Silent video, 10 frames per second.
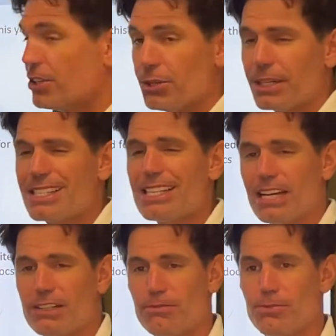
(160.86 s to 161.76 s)
you're
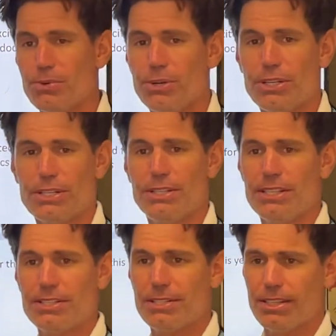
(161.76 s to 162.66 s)
excited for
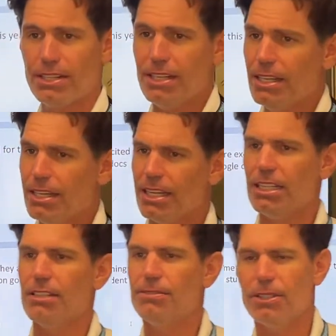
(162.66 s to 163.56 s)
this year. And
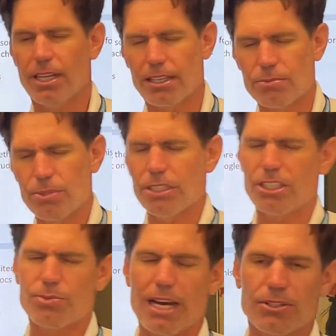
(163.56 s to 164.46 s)
if you're like really
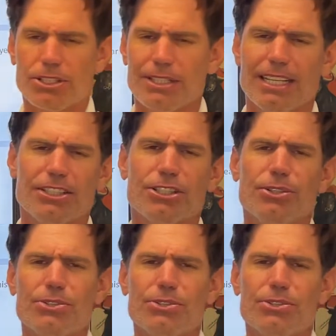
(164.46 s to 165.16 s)
grouchy that you're in